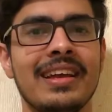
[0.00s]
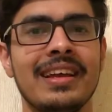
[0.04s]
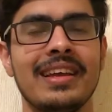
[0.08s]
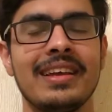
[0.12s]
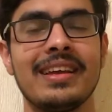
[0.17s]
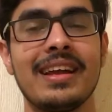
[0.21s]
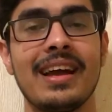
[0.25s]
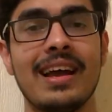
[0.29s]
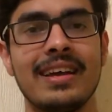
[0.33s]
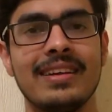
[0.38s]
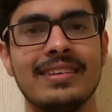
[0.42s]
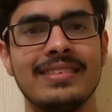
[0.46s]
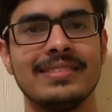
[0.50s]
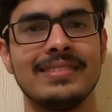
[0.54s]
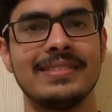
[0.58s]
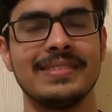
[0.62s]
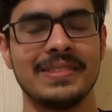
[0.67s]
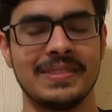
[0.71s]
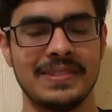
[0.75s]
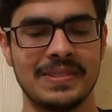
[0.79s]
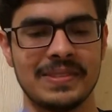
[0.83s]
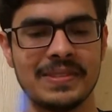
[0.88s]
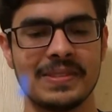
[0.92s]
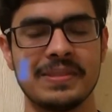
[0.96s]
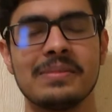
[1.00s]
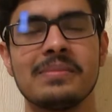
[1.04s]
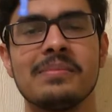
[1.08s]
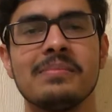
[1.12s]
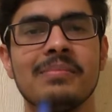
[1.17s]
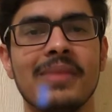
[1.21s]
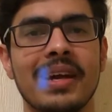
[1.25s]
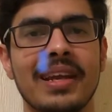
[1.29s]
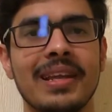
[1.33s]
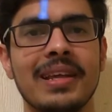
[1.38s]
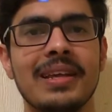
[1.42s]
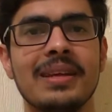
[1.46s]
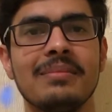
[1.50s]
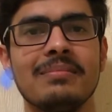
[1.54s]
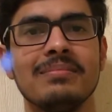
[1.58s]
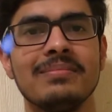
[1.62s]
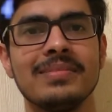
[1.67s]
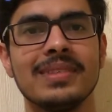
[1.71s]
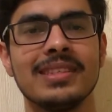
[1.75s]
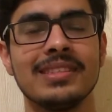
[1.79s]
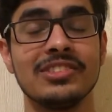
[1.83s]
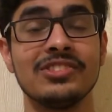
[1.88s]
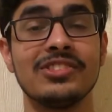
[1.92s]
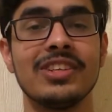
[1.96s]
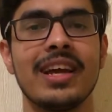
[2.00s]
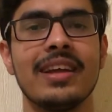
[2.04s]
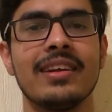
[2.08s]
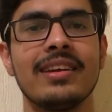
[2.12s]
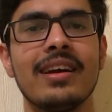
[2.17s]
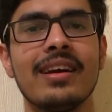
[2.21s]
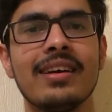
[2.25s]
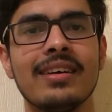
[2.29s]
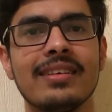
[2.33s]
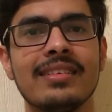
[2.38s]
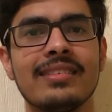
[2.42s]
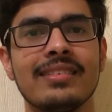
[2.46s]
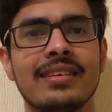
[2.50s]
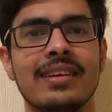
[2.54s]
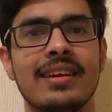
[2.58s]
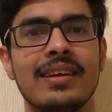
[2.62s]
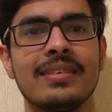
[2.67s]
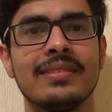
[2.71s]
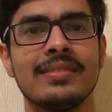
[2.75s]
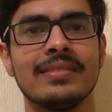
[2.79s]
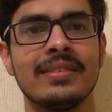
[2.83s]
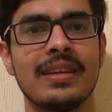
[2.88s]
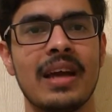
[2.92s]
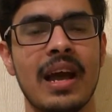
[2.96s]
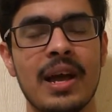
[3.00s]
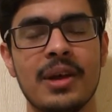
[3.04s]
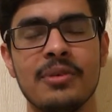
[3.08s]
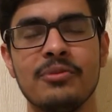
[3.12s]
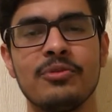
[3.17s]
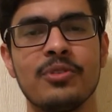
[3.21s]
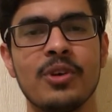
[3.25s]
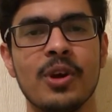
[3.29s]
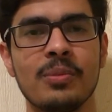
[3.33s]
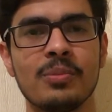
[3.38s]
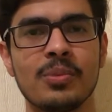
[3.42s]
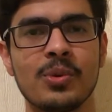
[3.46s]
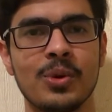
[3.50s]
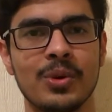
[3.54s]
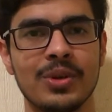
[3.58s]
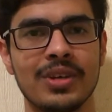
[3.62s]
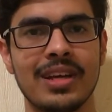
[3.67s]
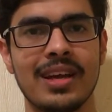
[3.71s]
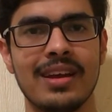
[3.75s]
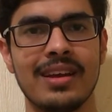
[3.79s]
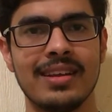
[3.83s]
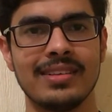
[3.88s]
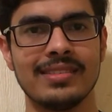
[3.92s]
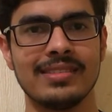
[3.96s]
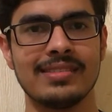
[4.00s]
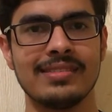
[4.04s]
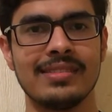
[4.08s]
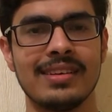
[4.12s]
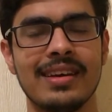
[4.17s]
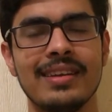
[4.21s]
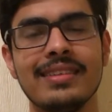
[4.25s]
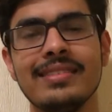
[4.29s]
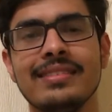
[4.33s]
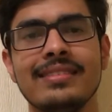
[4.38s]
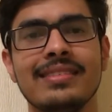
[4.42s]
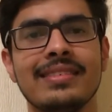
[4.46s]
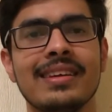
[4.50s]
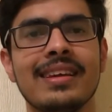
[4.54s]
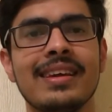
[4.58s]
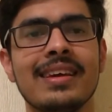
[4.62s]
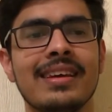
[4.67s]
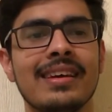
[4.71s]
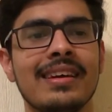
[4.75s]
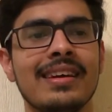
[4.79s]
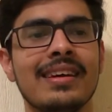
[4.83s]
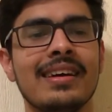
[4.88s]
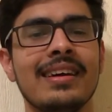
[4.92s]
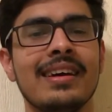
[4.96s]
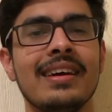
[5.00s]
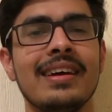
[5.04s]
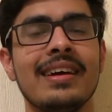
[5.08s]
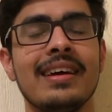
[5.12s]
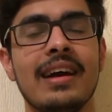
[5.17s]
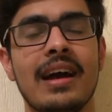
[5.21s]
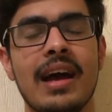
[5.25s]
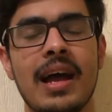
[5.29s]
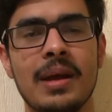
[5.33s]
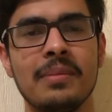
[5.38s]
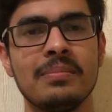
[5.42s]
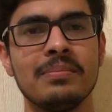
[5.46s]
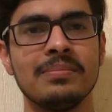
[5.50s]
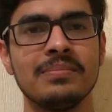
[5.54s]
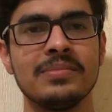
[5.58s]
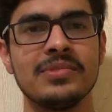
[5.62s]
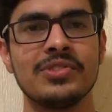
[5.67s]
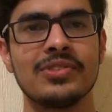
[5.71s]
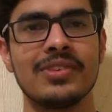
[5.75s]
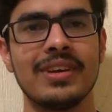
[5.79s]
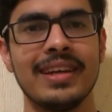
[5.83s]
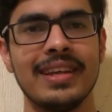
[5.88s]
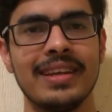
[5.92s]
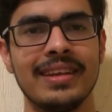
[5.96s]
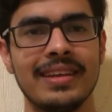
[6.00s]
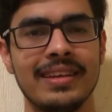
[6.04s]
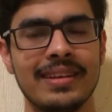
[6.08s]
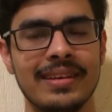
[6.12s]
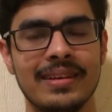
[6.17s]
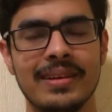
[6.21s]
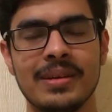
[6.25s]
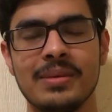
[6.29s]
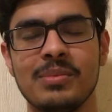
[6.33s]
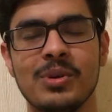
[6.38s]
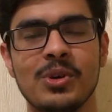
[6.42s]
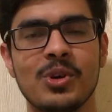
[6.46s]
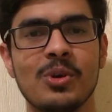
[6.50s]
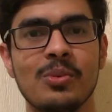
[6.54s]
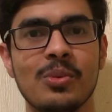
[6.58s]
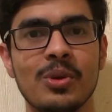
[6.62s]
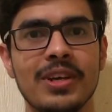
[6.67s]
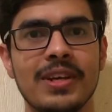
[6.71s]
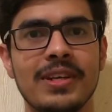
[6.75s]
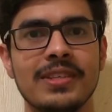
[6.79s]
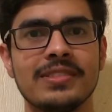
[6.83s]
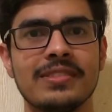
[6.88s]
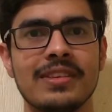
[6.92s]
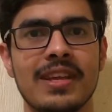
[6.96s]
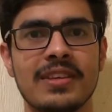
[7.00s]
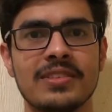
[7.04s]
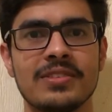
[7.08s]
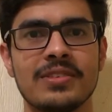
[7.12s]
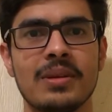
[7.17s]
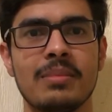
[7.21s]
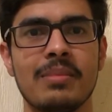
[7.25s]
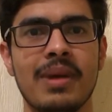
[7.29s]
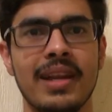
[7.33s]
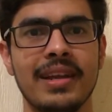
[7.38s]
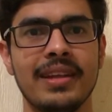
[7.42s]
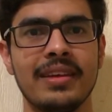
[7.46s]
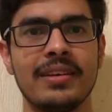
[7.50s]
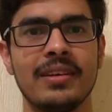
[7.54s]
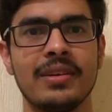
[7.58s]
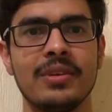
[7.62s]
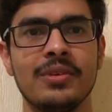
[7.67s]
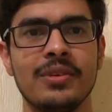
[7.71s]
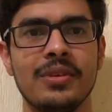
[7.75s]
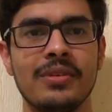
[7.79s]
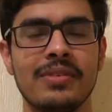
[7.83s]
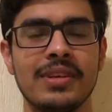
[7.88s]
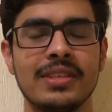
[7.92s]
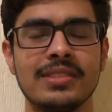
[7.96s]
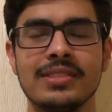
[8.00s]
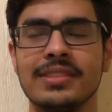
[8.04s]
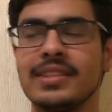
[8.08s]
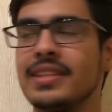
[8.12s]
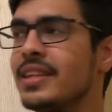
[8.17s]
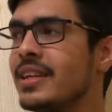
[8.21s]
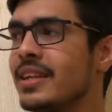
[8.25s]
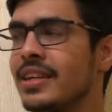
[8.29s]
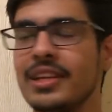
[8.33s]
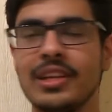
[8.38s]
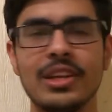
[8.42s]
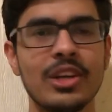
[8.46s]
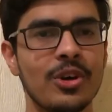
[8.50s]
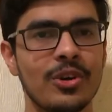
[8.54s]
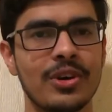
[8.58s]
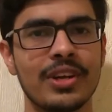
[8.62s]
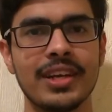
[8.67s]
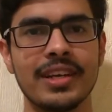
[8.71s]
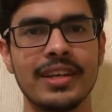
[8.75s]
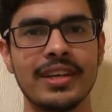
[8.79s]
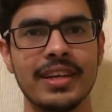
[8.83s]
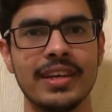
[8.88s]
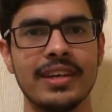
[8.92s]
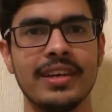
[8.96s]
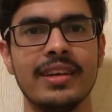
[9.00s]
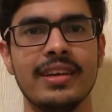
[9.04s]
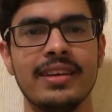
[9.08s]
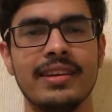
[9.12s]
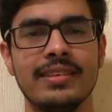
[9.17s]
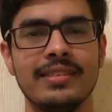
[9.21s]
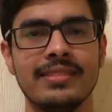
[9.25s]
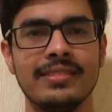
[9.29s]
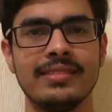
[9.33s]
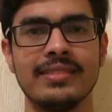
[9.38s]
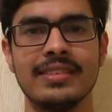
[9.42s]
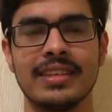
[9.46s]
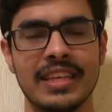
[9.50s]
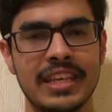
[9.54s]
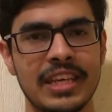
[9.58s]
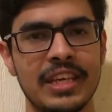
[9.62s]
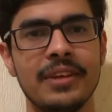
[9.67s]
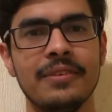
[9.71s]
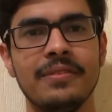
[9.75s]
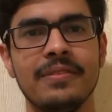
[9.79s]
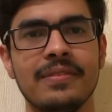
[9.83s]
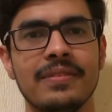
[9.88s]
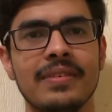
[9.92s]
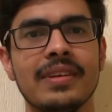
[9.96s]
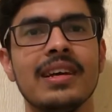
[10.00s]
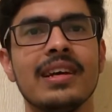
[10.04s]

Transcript: Hey guys, my name is Jaitak and I'm from Kota, Rajasthan. I'm studying in a Bogomolets National Medical University located in Kyiv,